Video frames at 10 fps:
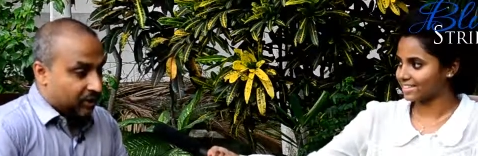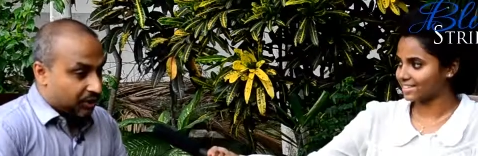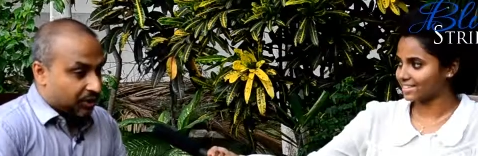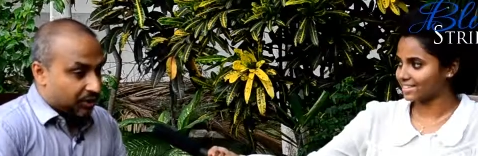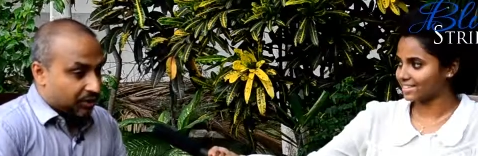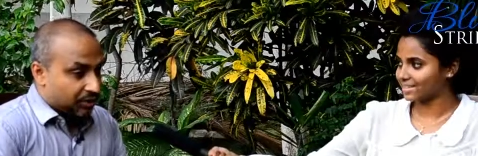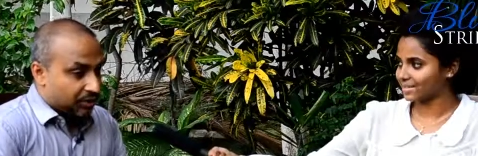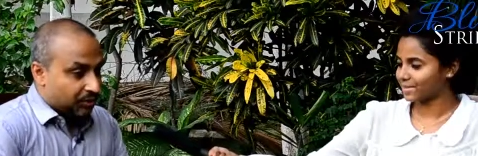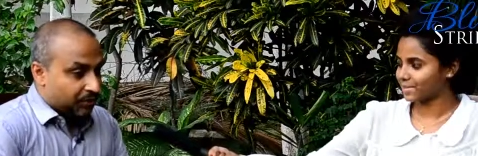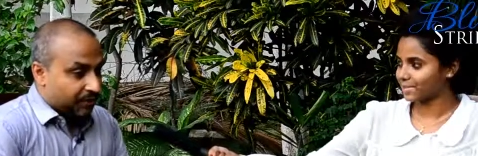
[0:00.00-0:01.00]

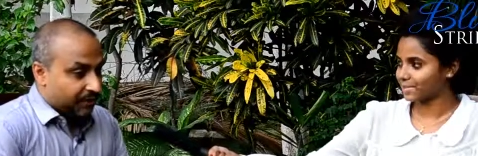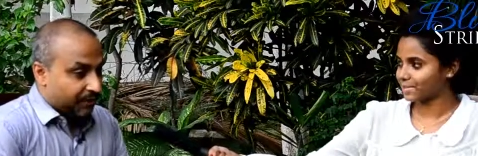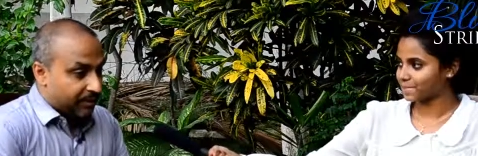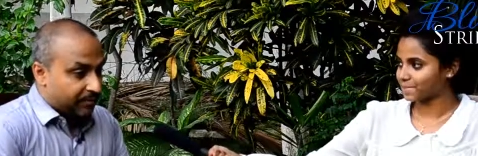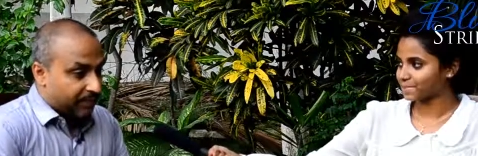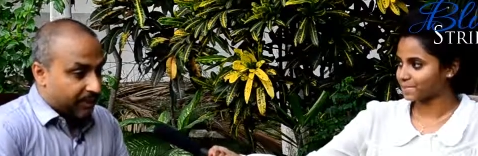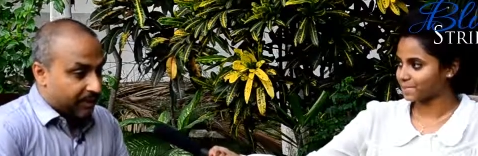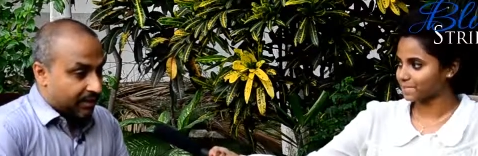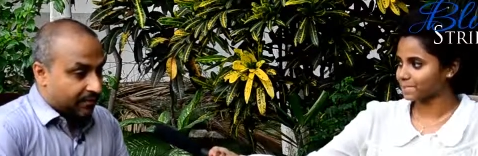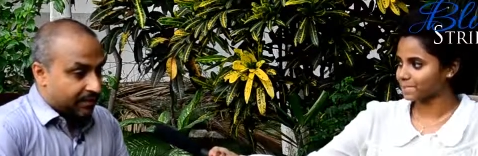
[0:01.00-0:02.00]
Speaker 1: to be very
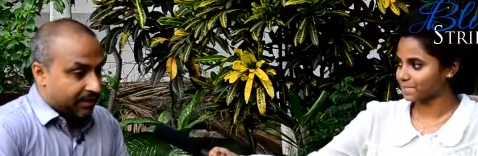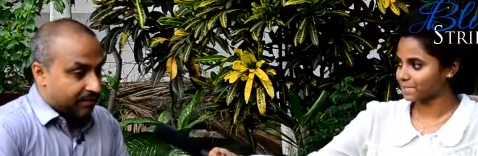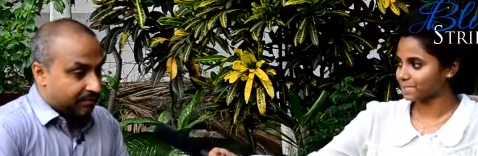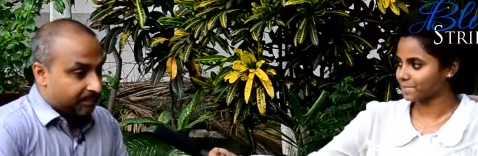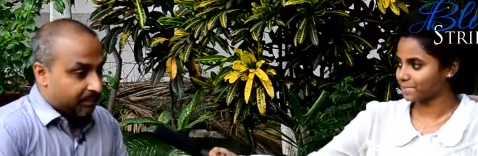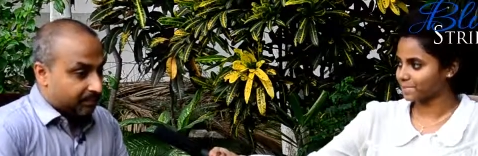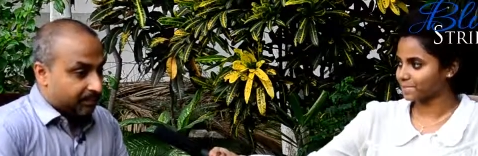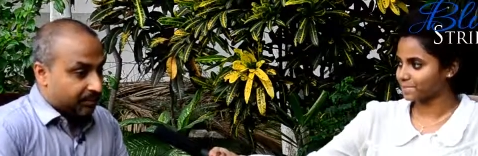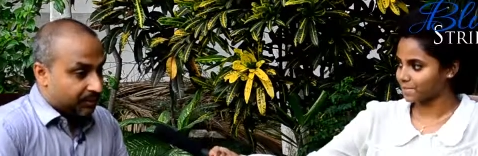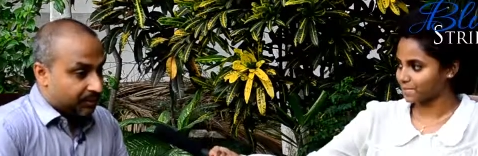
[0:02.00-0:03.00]
proud of being
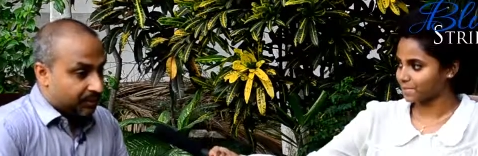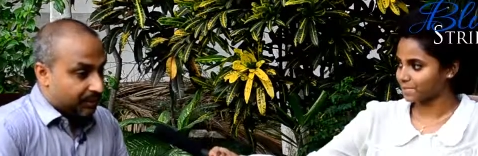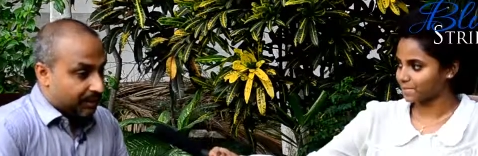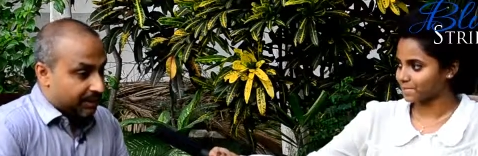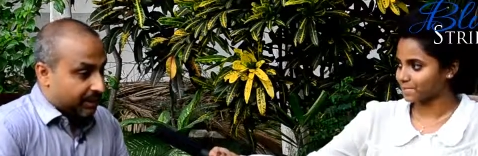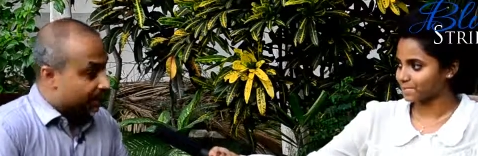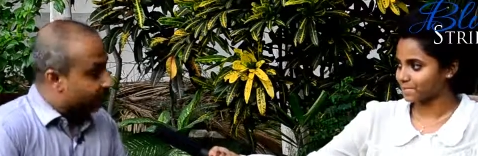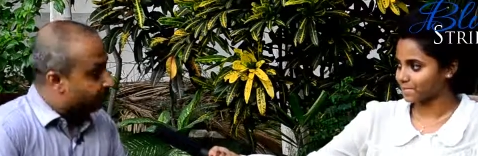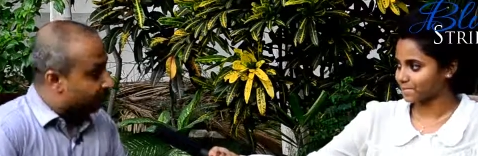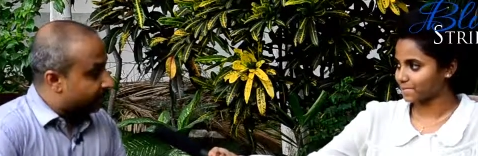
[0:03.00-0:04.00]
both Indian
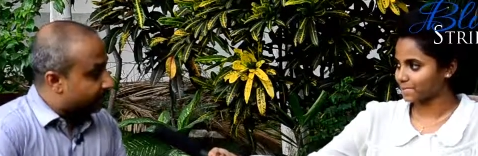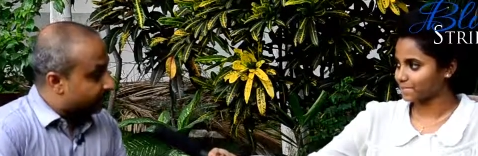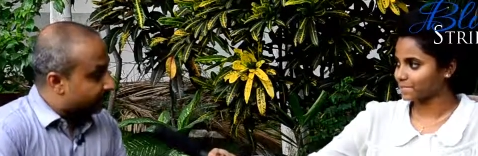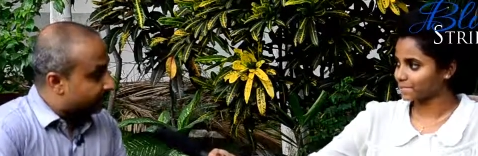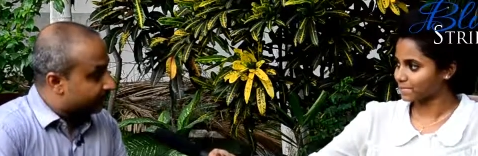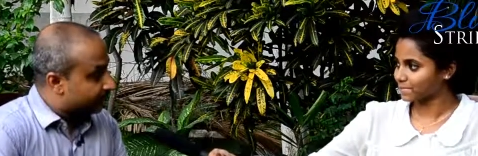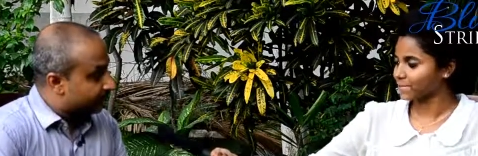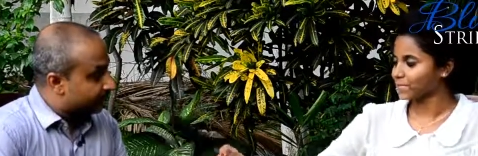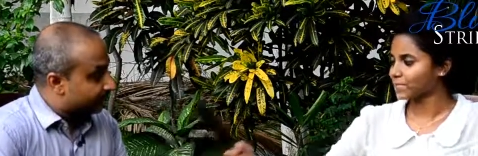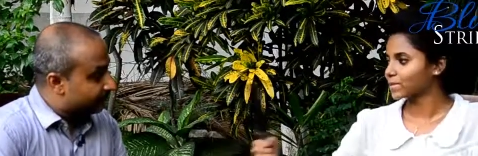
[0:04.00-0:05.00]
and British.
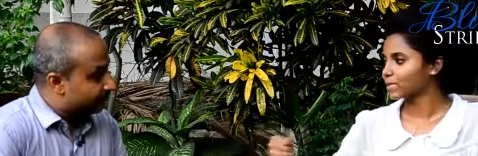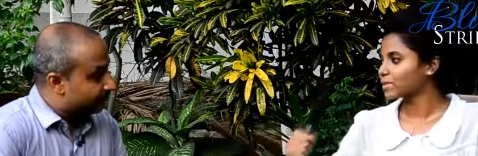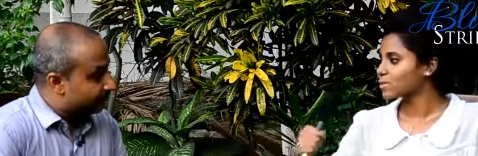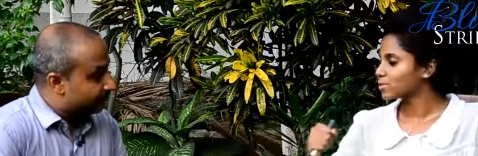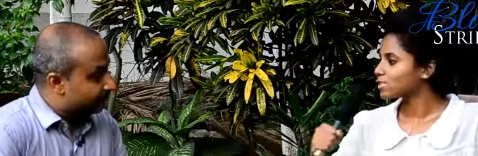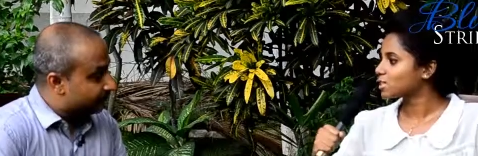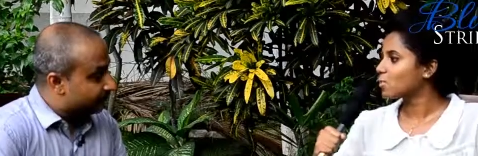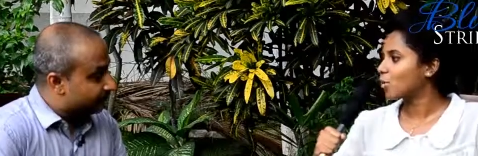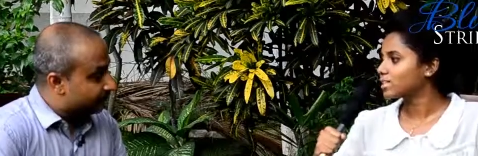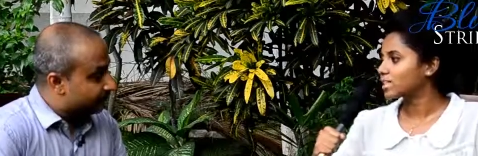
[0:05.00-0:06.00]
Speaker 2: So
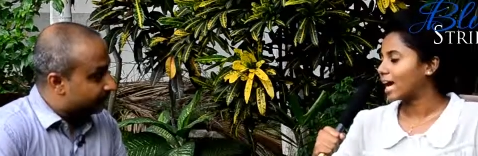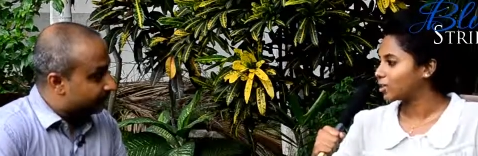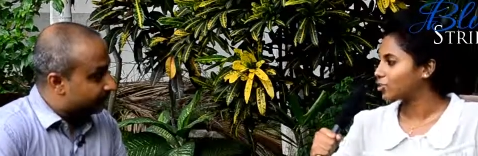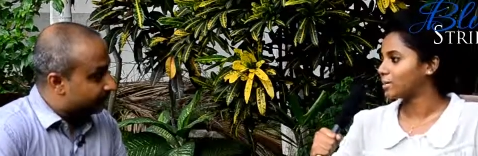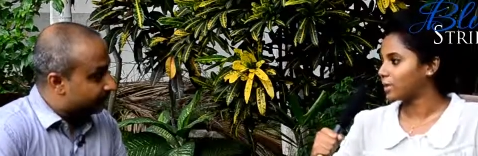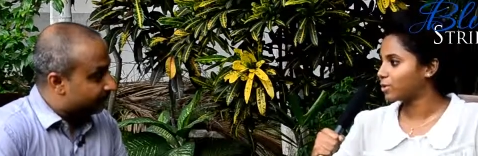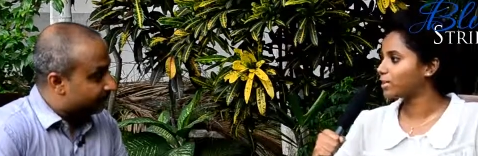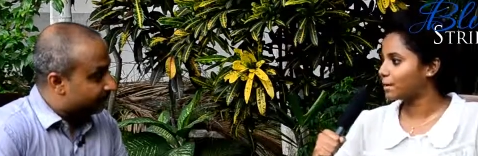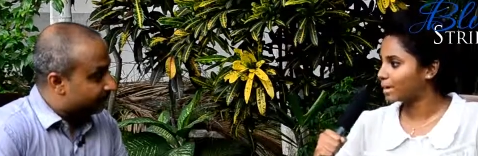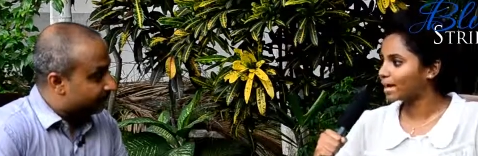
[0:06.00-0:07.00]
sir, what actually made
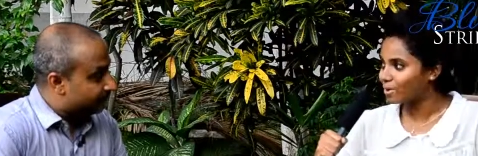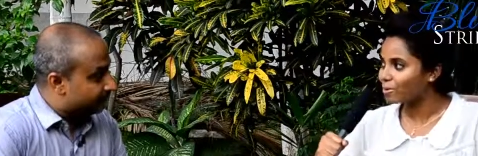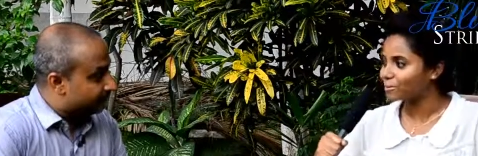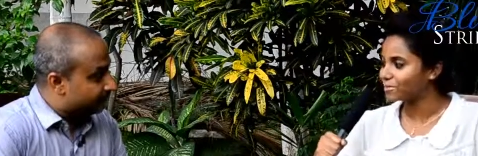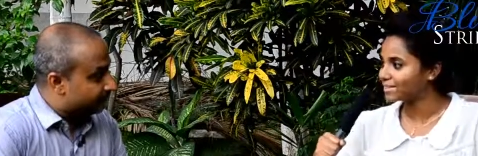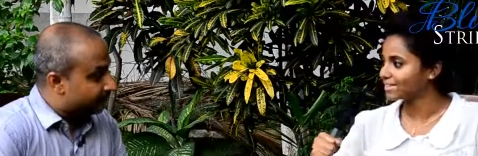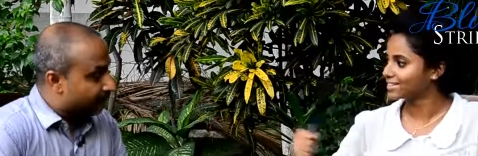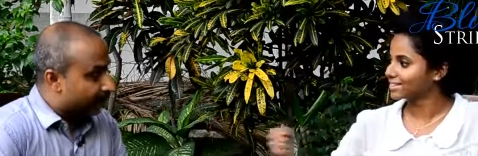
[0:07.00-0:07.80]
you come back home?